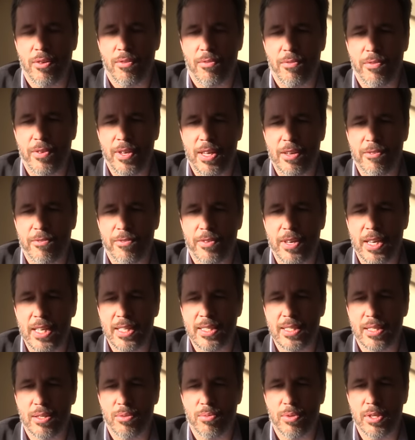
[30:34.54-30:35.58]

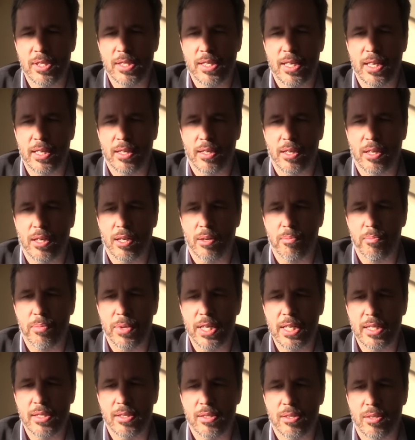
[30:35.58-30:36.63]
VFX. It was like a
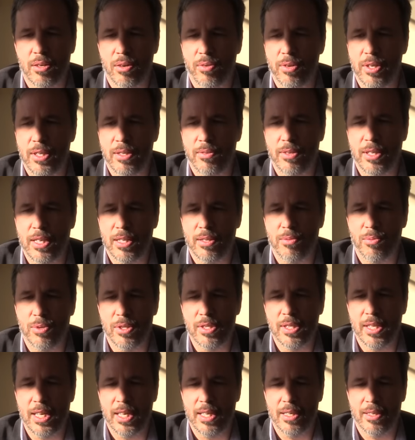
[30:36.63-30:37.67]
complex story that
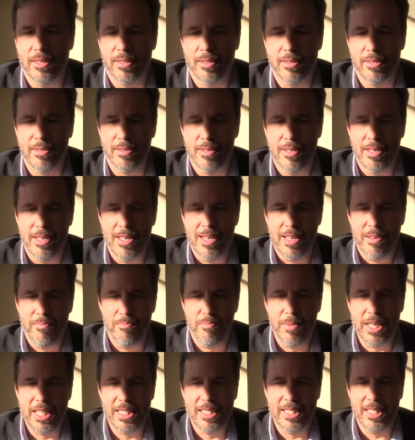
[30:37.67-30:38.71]
was like uh,
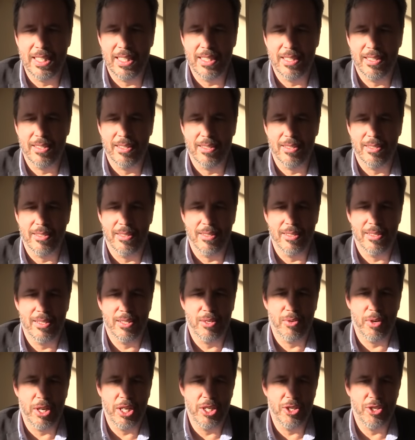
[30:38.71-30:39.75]
mixing uh,
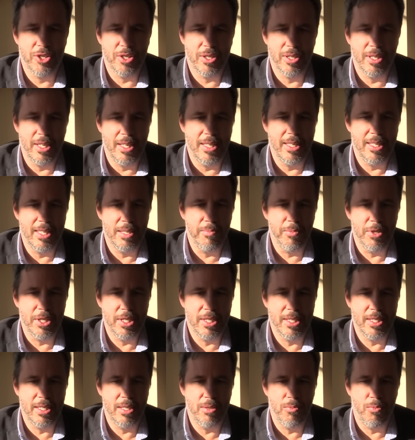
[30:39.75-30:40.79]
strange
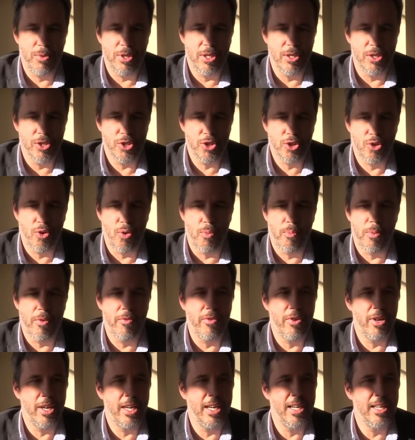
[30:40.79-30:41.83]
intimacy with the scope
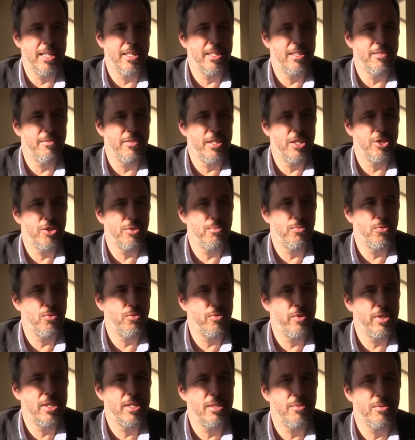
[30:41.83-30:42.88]
of an alien invasion
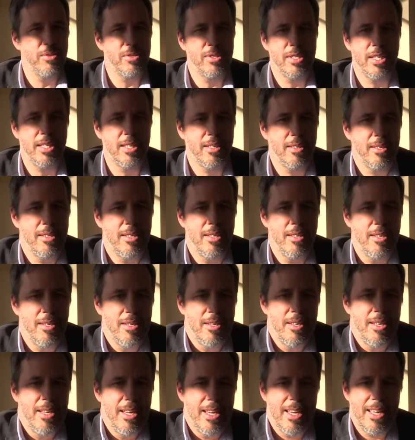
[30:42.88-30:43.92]
movie. There was like,
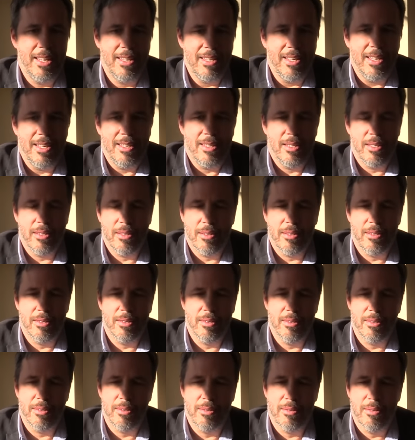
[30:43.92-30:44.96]
and and
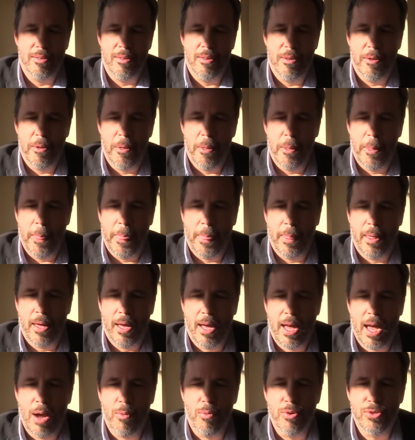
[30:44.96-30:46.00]
uh,
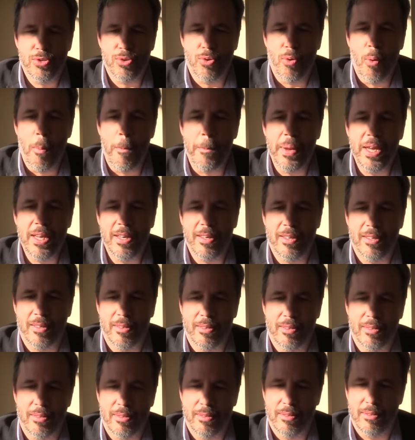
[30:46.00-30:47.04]
I was
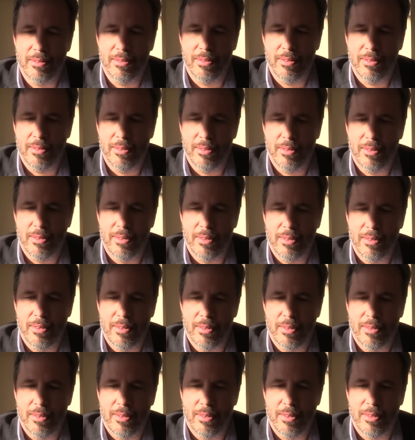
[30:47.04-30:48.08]
hoping
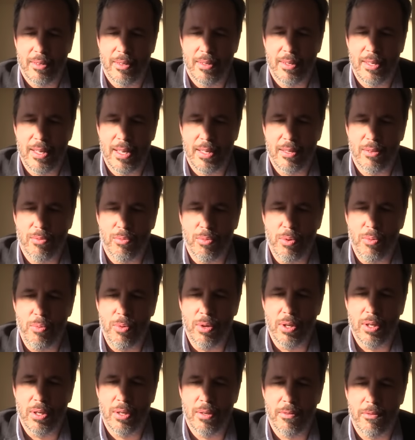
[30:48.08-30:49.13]
that we
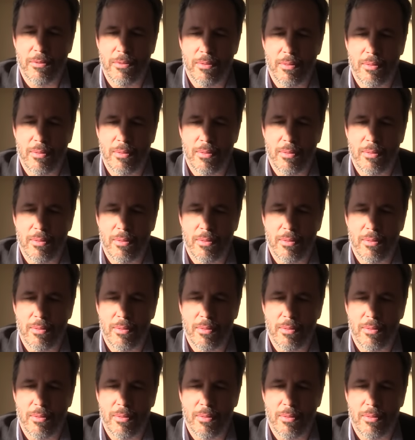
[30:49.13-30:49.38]
will